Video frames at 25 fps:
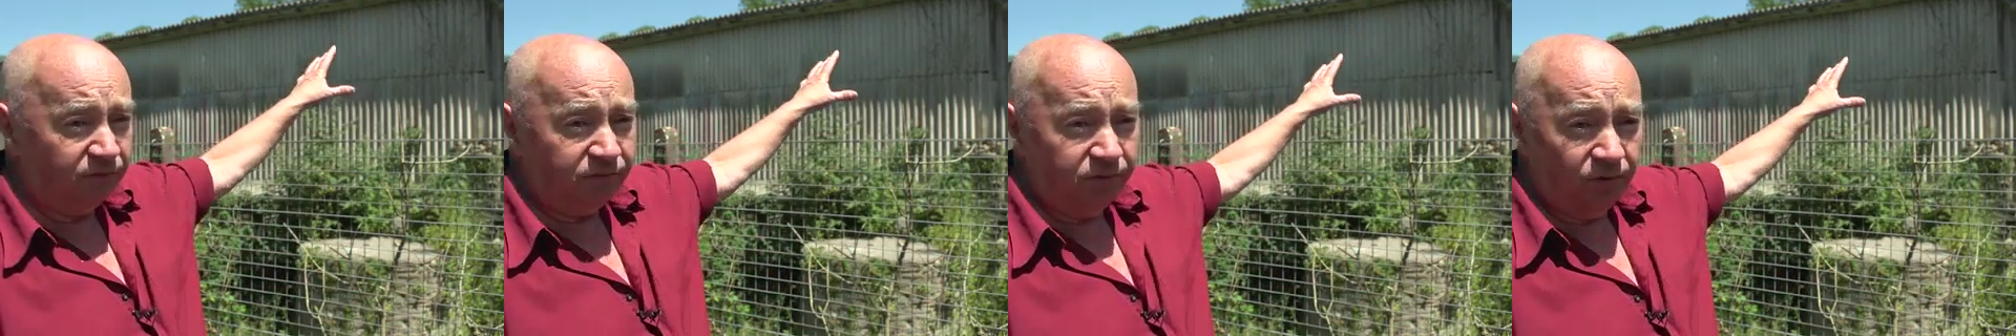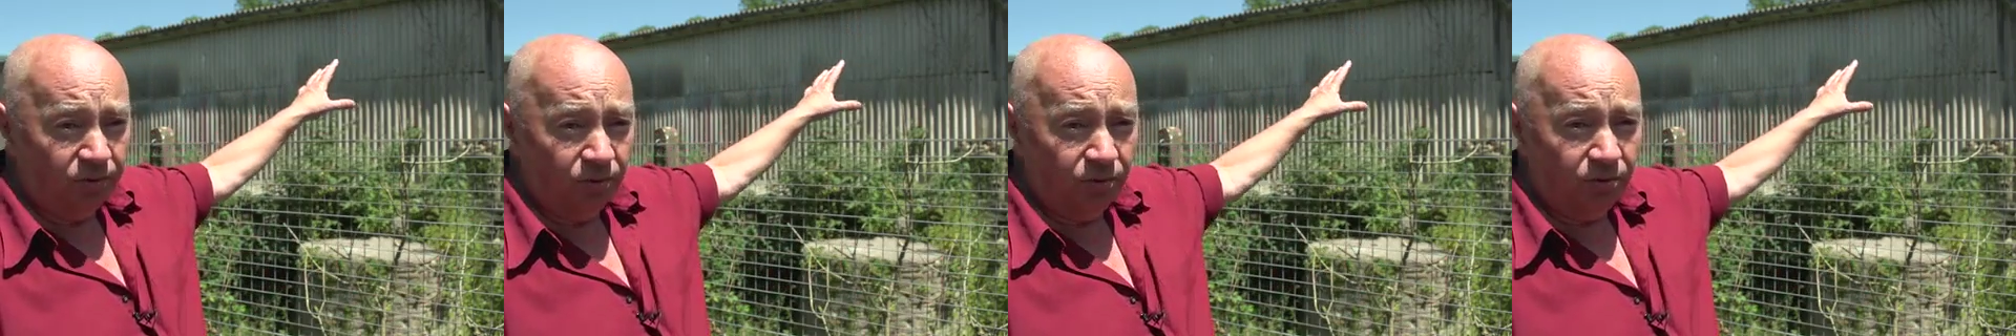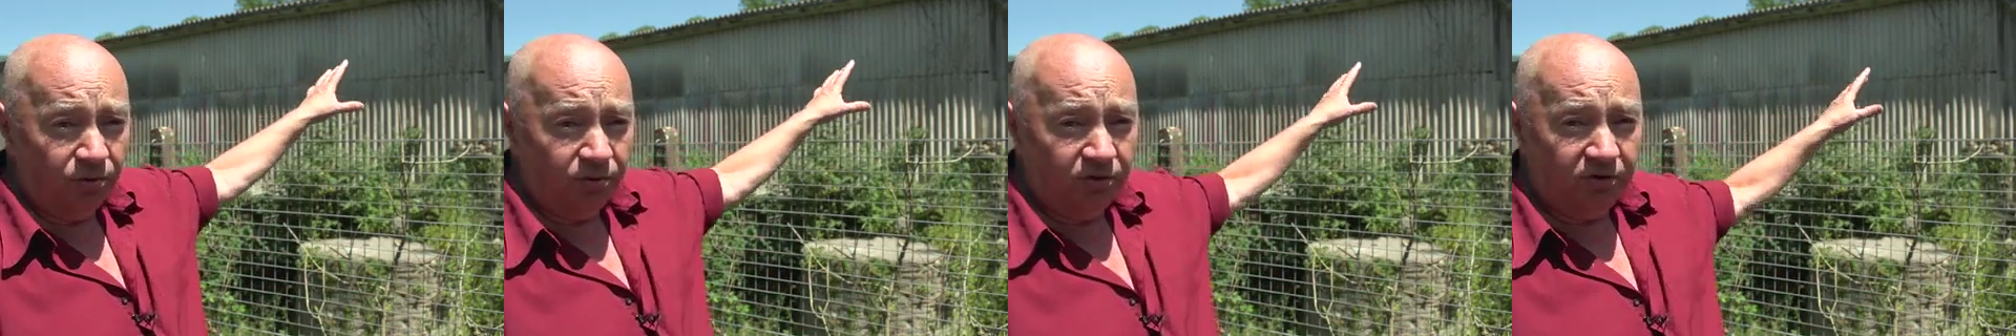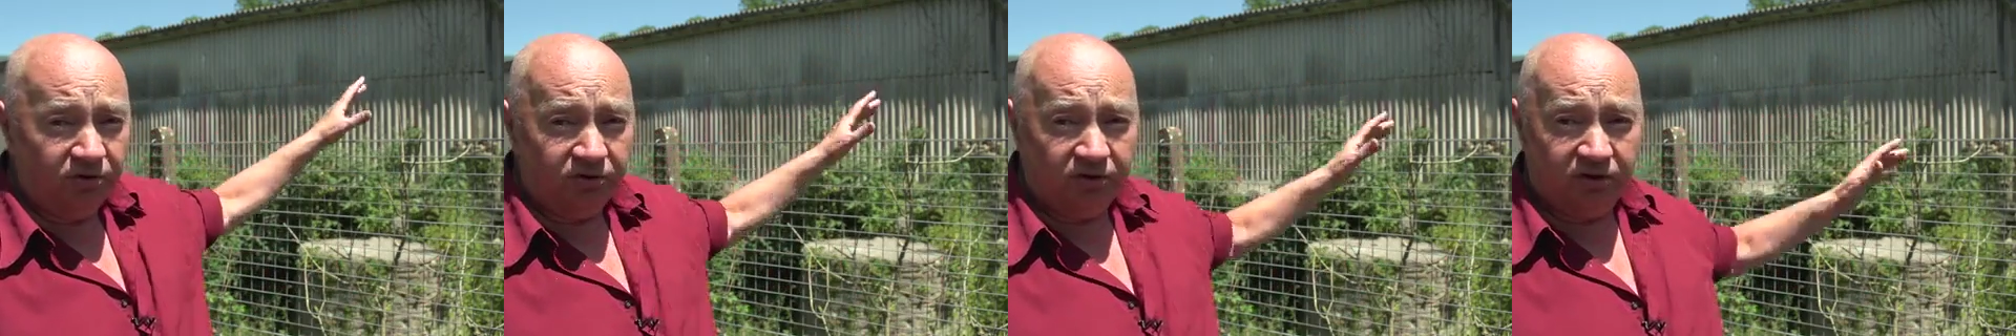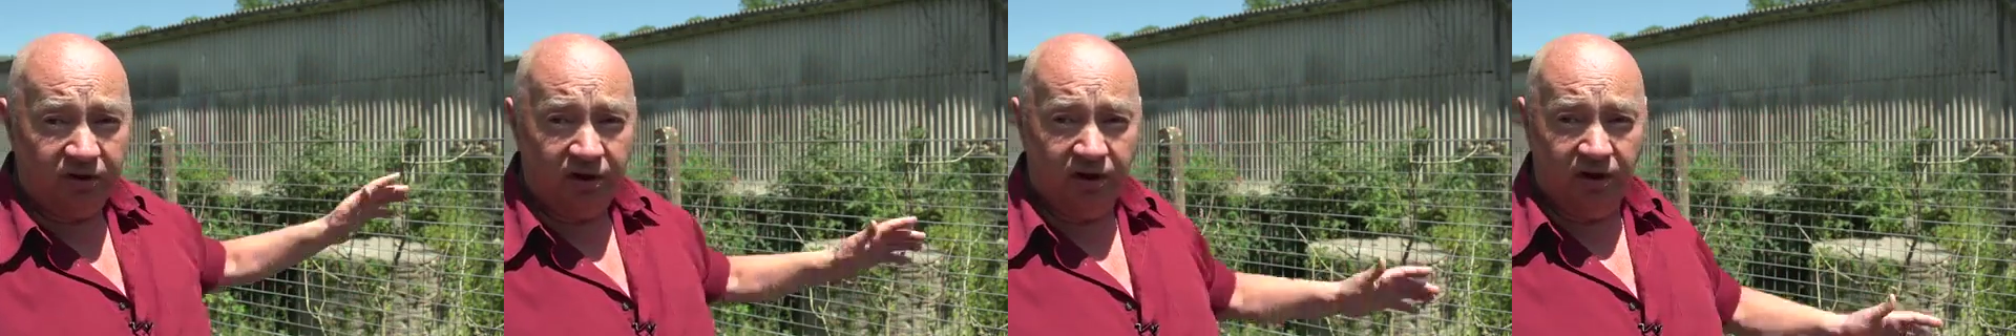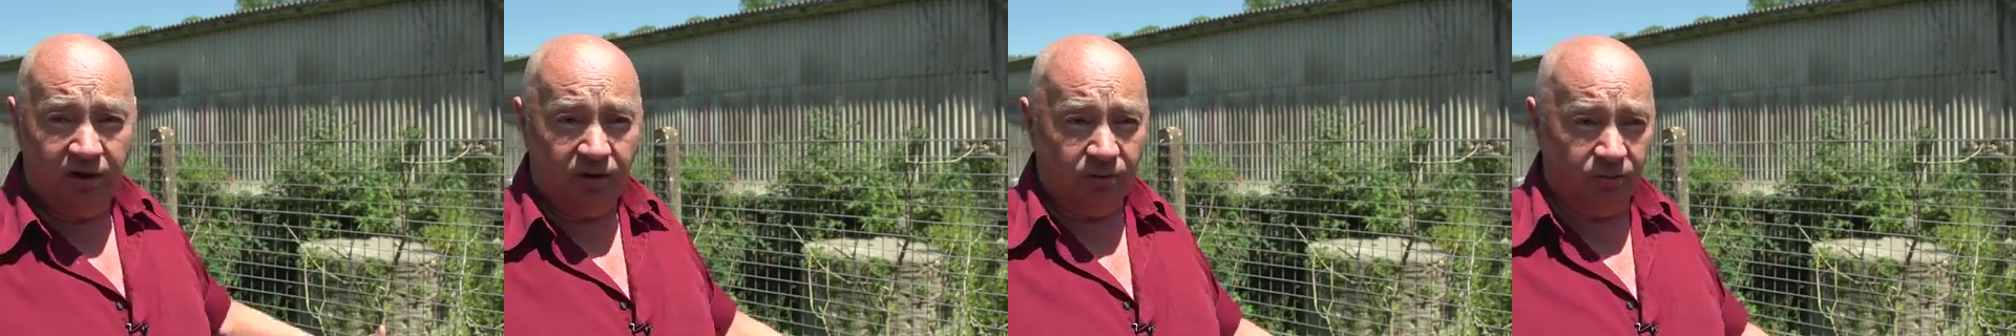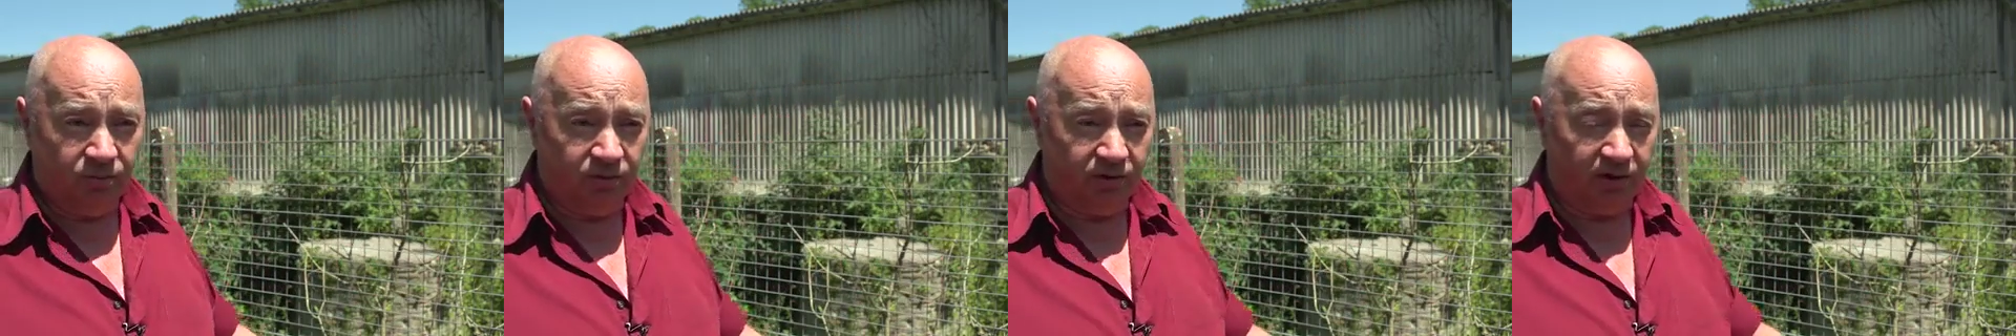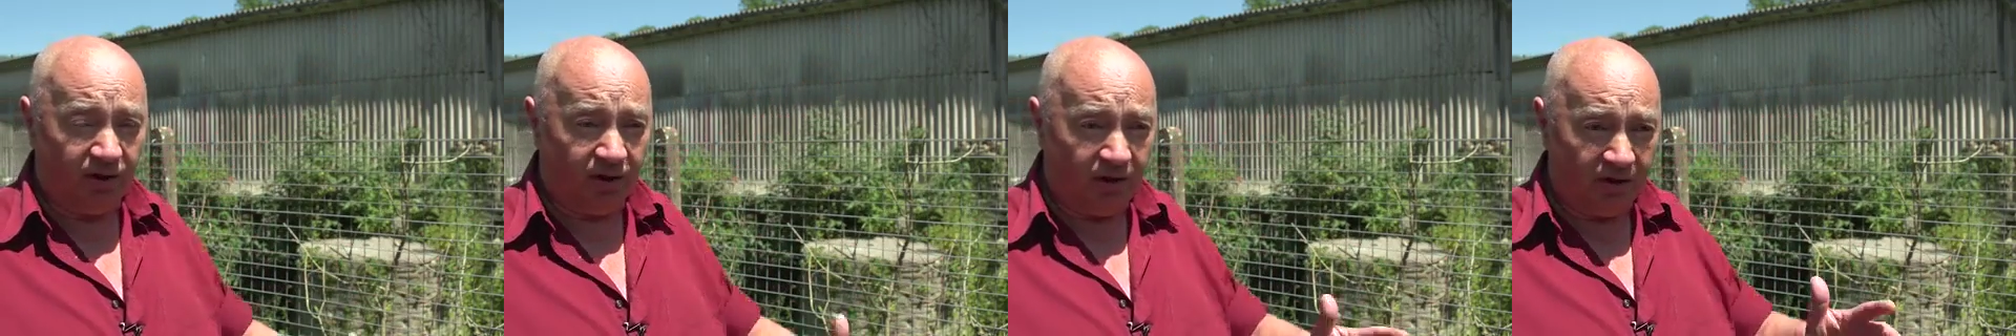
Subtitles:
the floors were